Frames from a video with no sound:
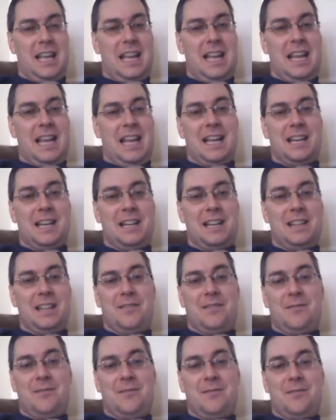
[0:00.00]
And
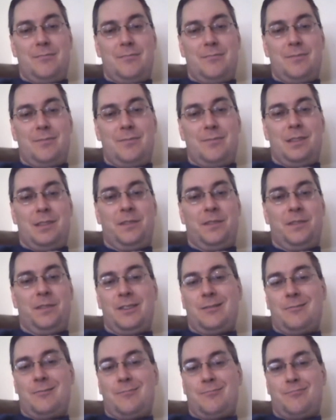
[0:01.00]
this
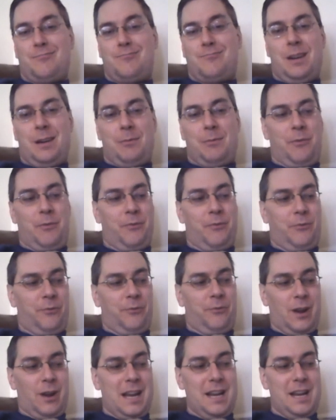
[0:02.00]
video, I'm
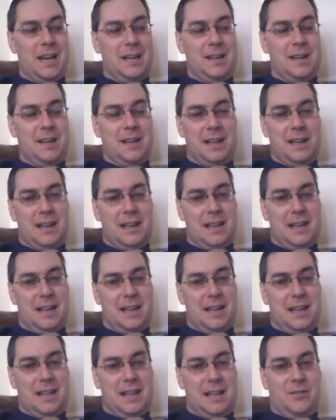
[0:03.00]
afraid
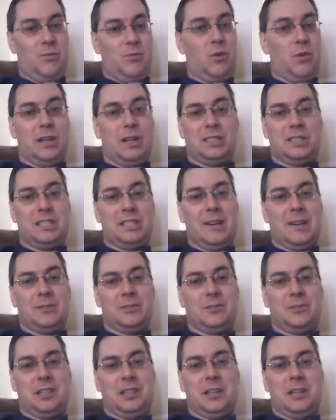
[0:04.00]
the Watchtower
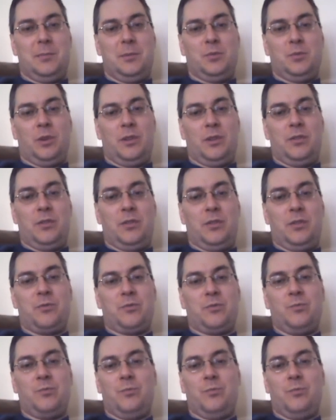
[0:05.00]
is not going to be run
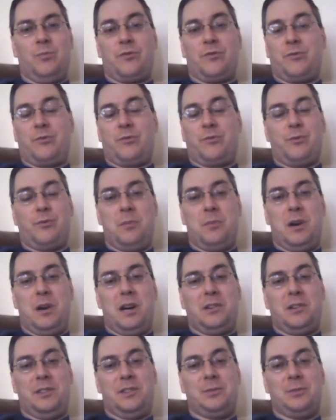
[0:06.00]
through the
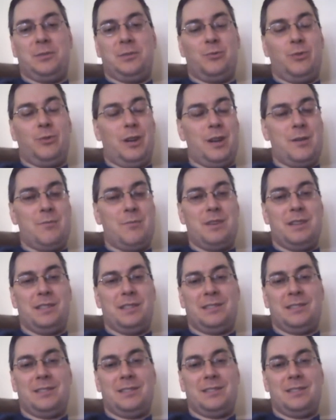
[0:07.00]
mud on this one.
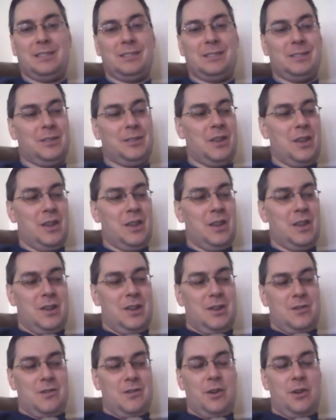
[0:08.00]
This is
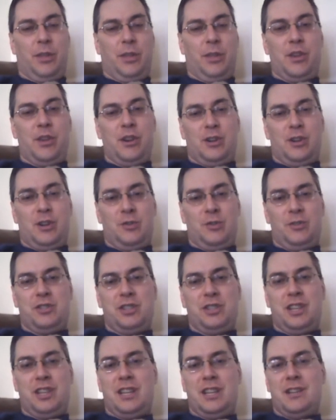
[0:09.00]
no
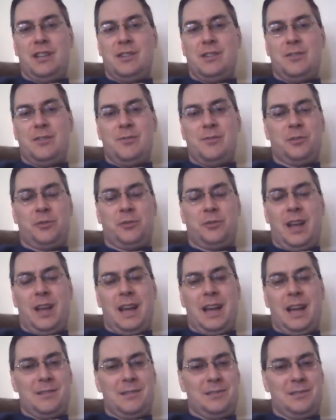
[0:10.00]
theology, no this or
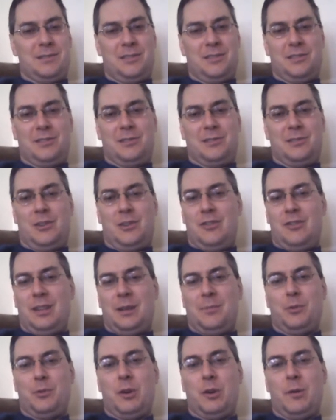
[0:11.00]
that. This is just, all I
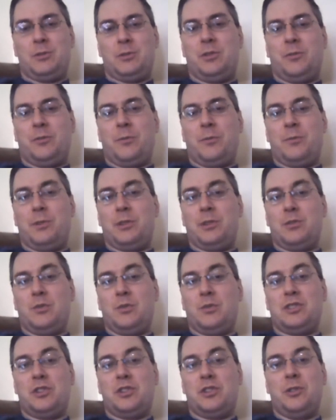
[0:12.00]
can promise you from this
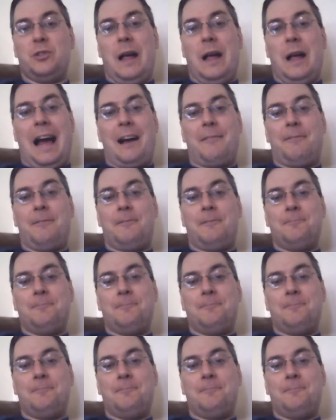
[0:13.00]
one is a good laugh.